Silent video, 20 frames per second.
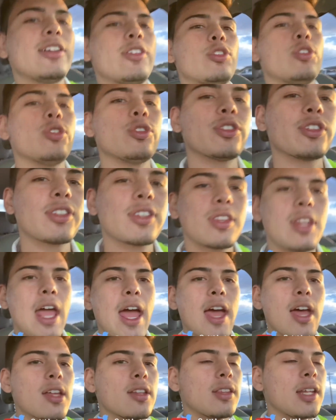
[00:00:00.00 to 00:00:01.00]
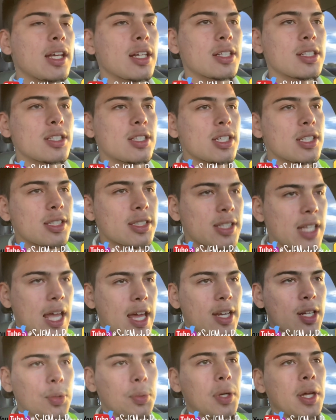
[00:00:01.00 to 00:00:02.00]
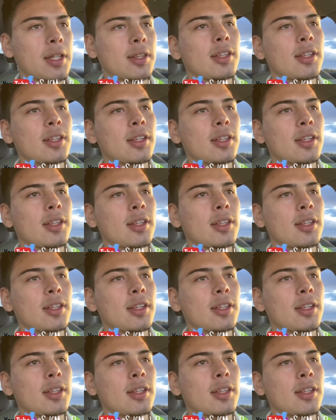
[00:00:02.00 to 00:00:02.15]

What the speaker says: stand that could just stand it right